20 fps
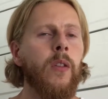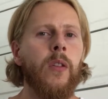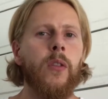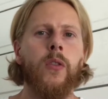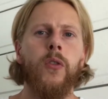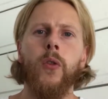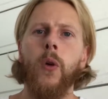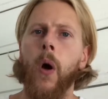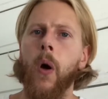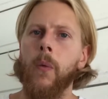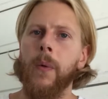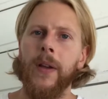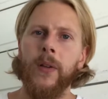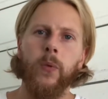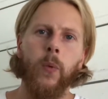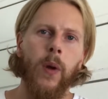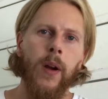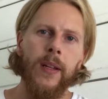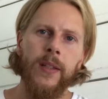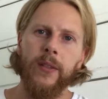you always
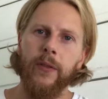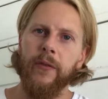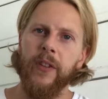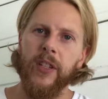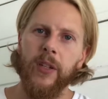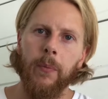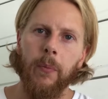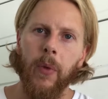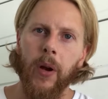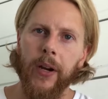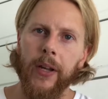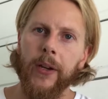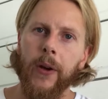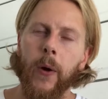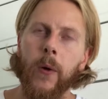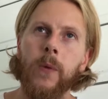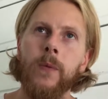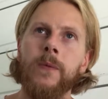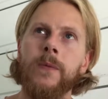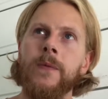wanted to visit
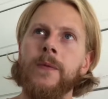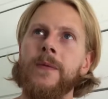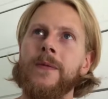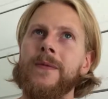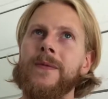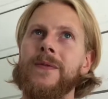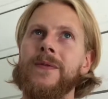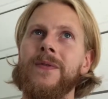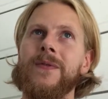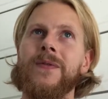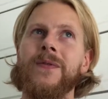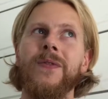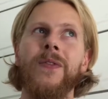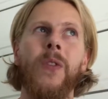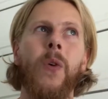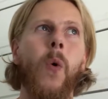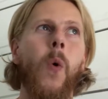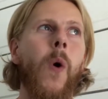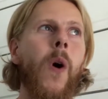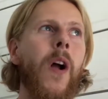Monaco,
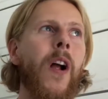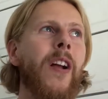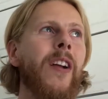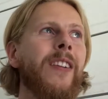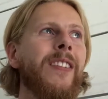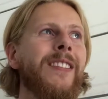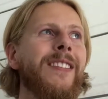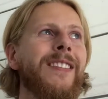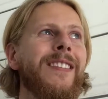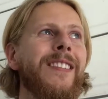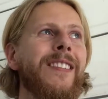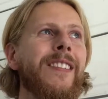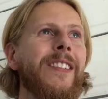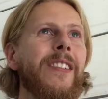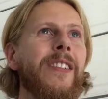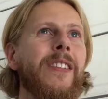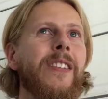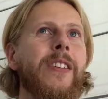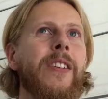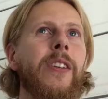or
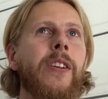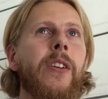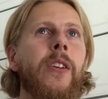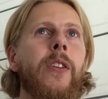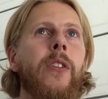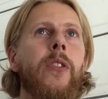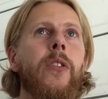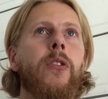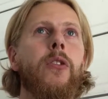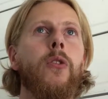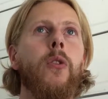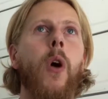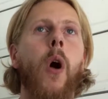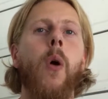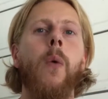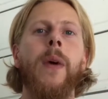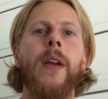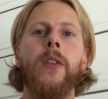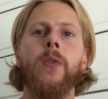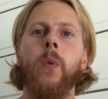you
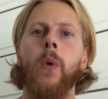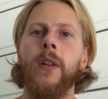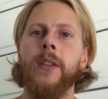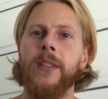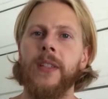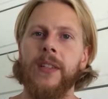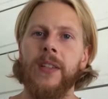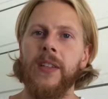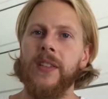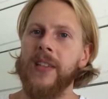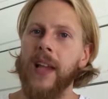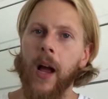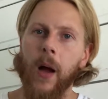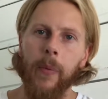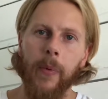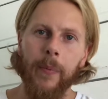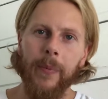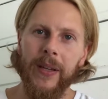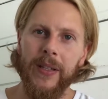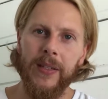always wanted to set up
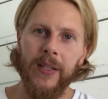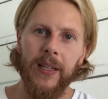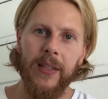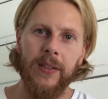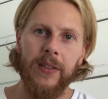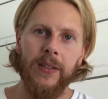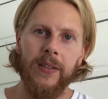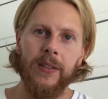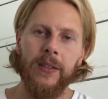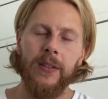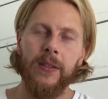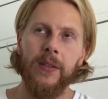a business,